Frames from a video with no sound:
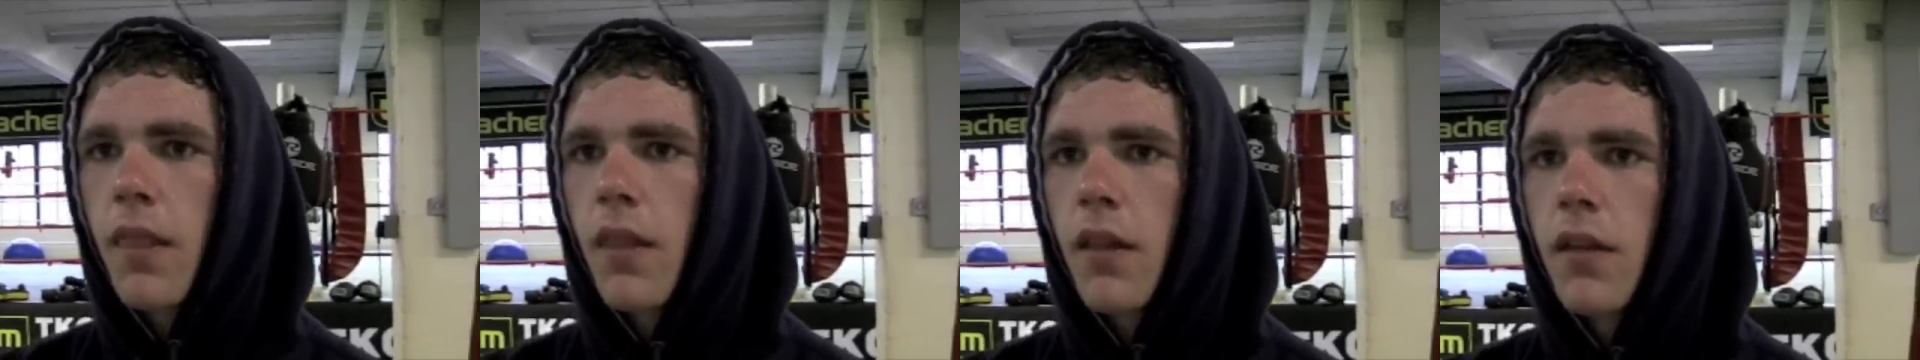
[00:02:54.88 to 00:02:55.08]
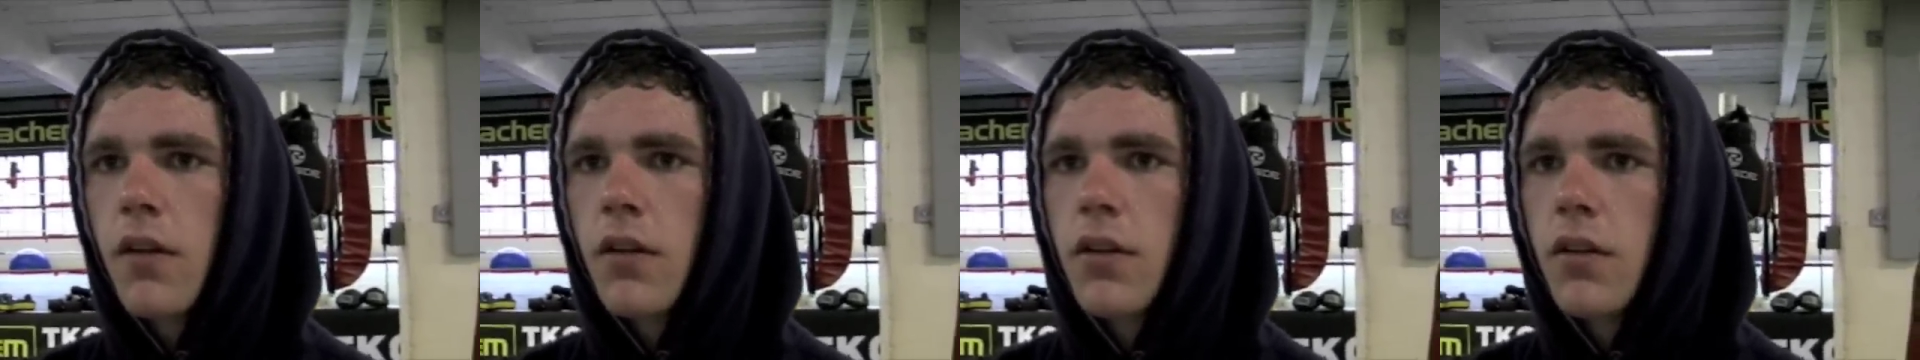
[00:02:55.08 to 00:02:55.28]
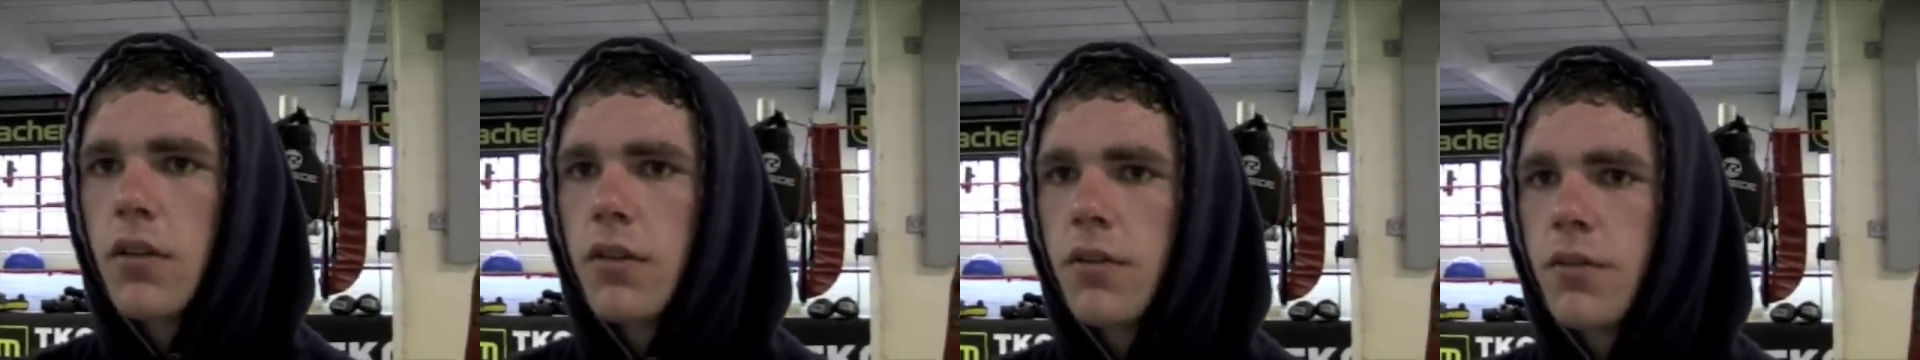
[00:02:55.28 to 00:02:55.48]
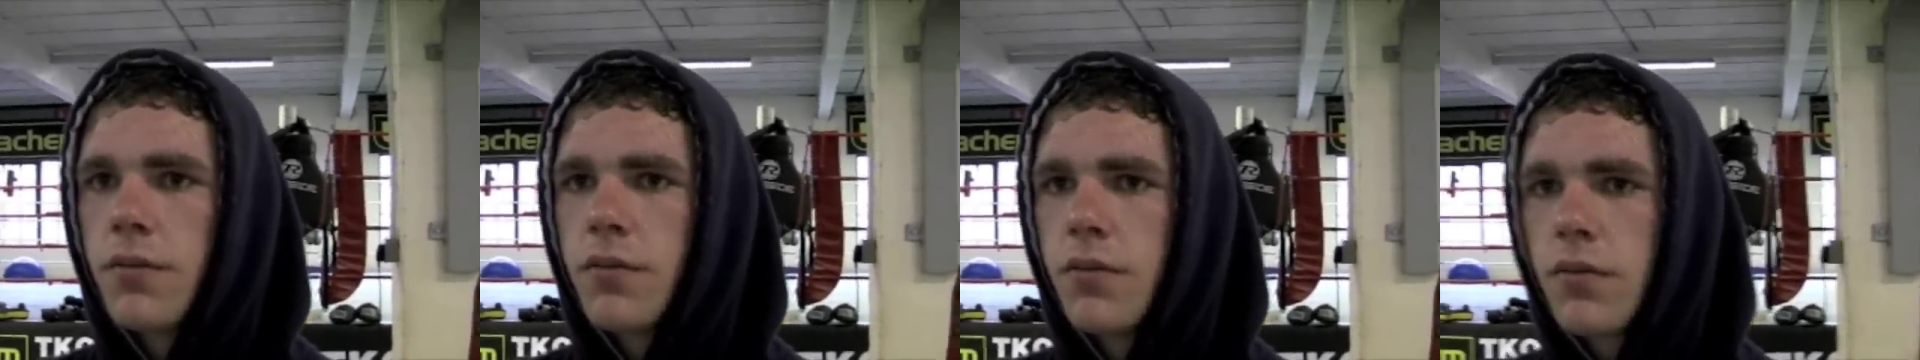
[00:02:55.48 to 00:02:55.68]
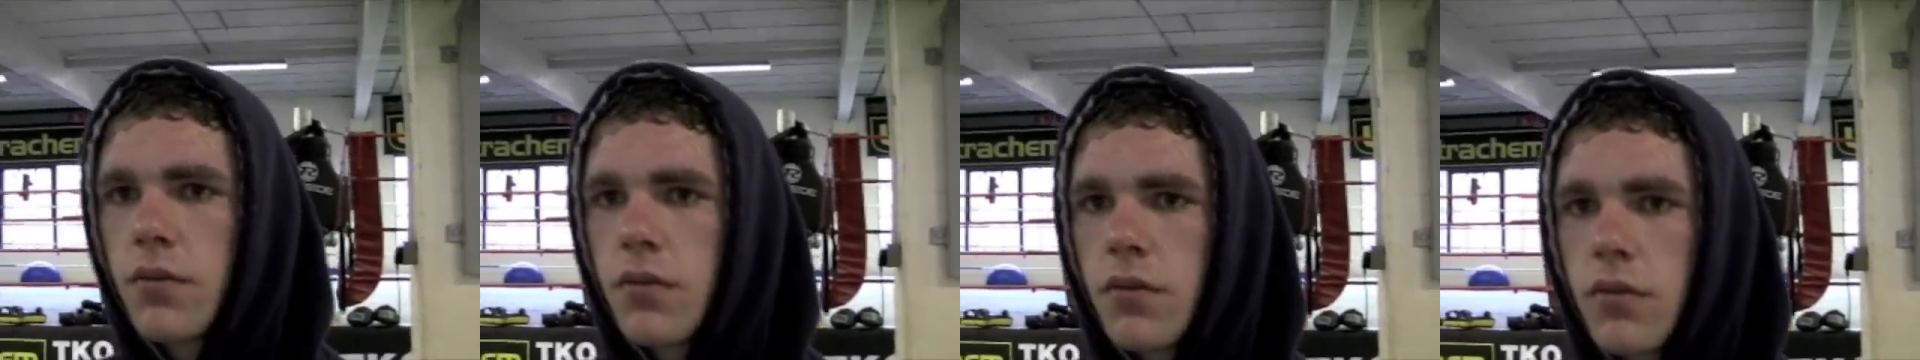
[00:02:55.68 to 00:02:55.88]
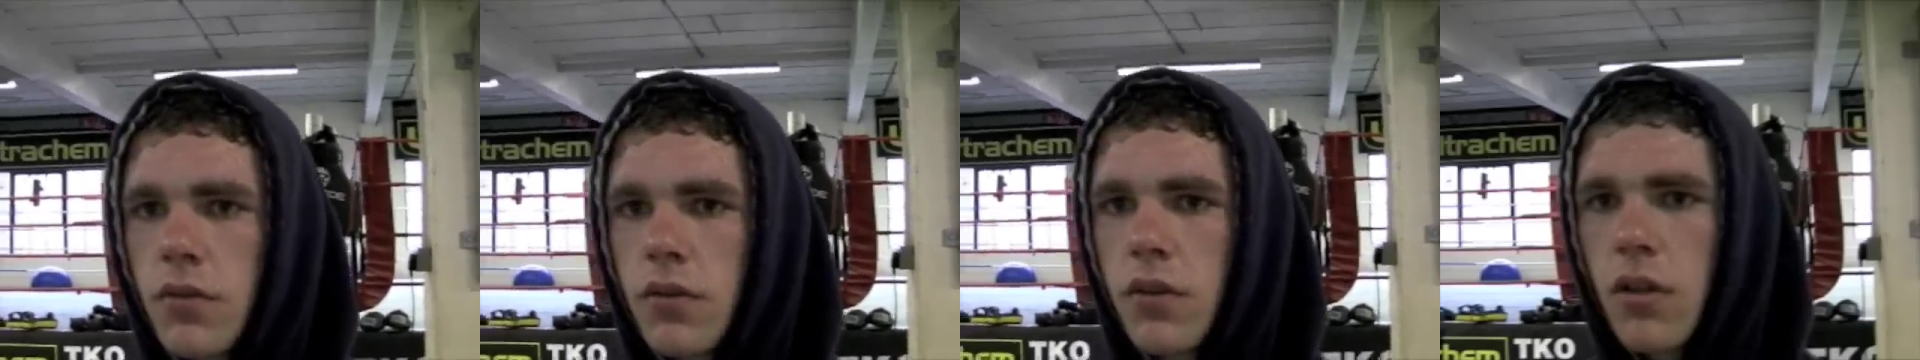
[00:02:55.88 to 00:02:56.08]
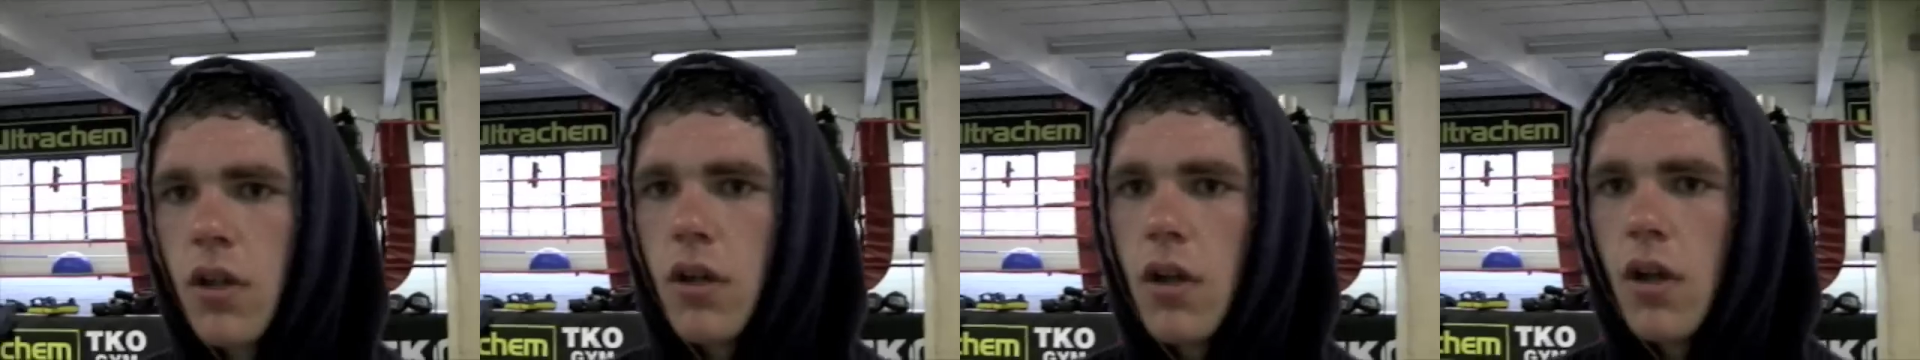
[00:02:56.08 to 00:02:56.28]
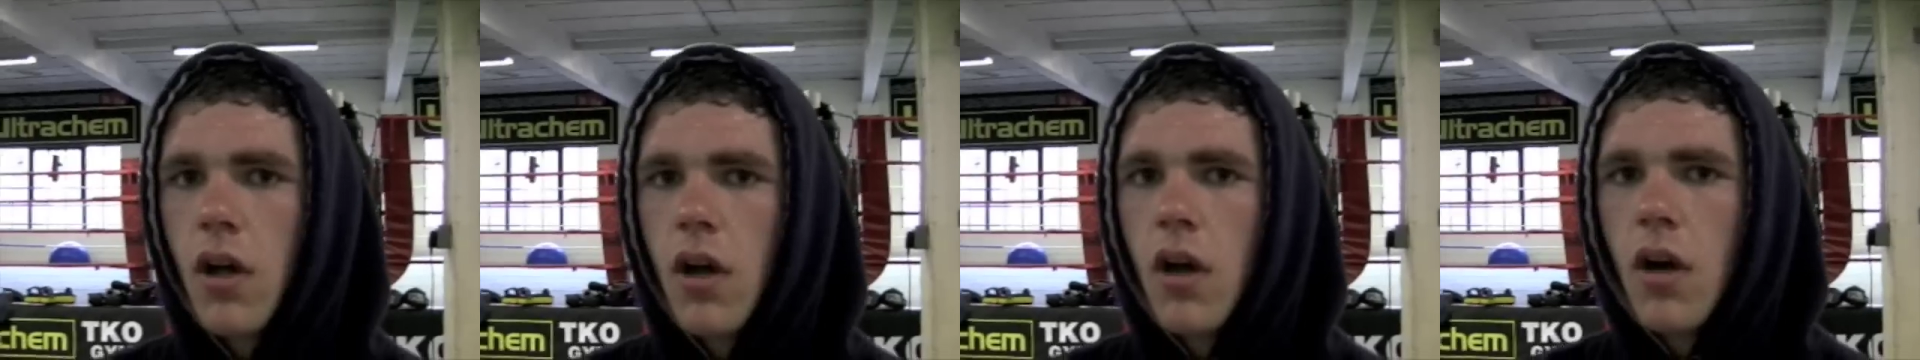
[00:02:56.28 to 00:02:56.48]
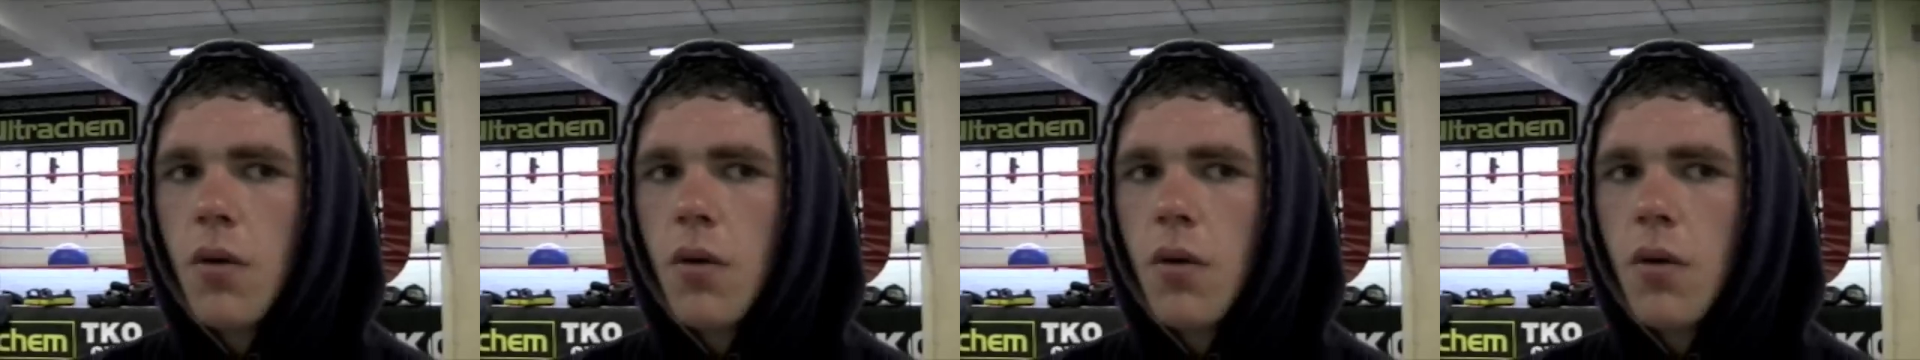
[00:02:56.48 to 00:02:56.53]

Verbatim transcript: Jimmy Tibbs helping you out?